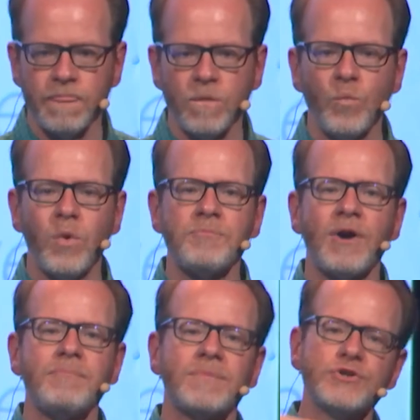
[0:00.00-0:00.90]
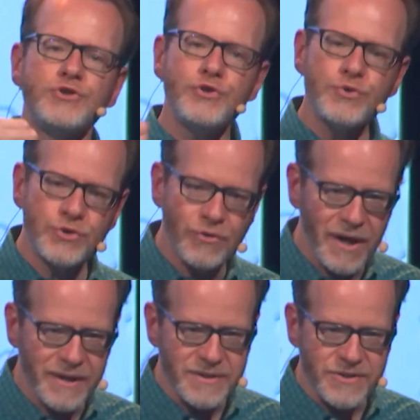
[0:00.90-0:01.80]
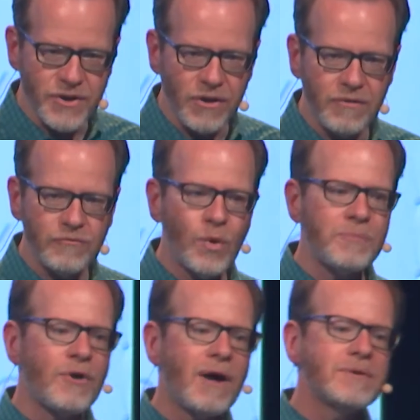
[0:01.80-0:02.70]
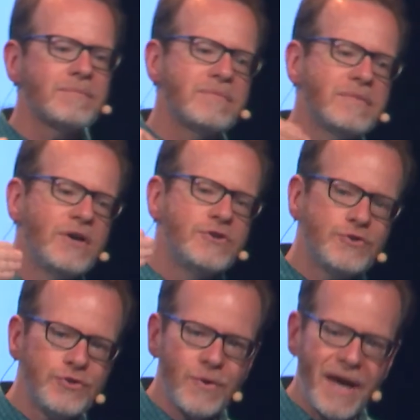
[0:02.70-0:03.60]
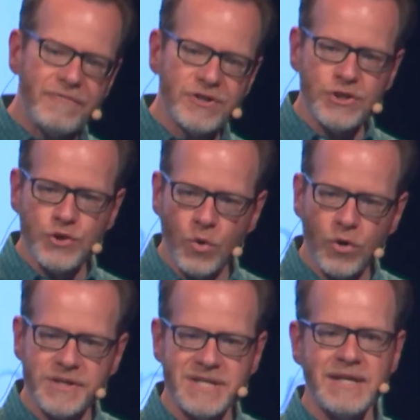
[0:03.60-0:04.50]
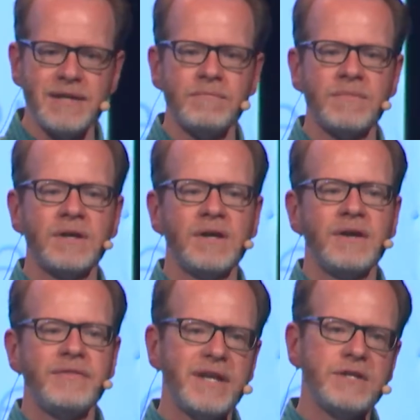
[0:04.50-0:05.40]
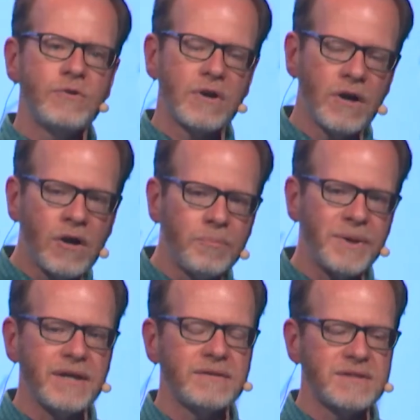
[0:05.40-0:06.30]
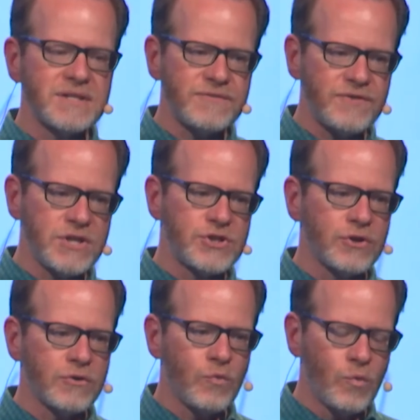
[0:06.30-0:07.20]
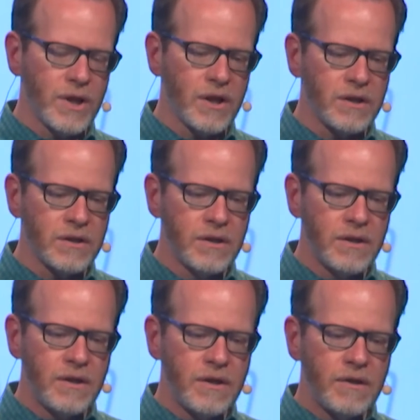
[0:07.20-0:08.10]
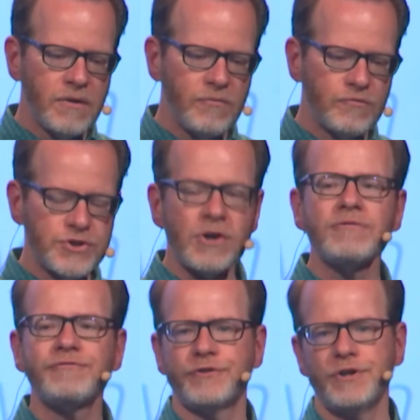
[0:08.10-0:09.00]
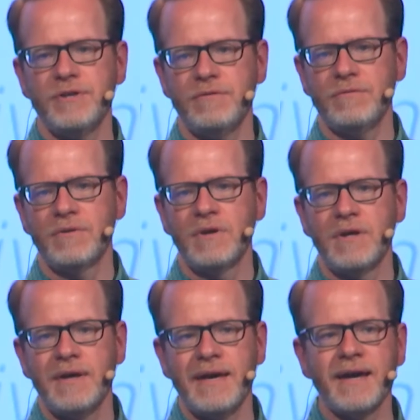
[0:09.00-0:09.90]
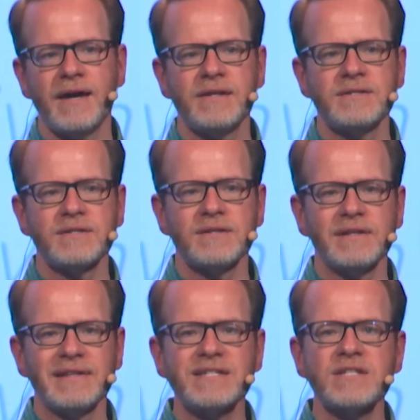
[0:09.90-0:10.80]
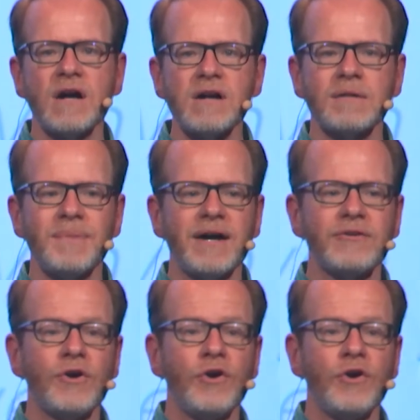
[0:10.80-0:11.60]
what problem are you trying to solve? What problem do you have in your team that you are hoping that this feature will resolve for you? And let's talk about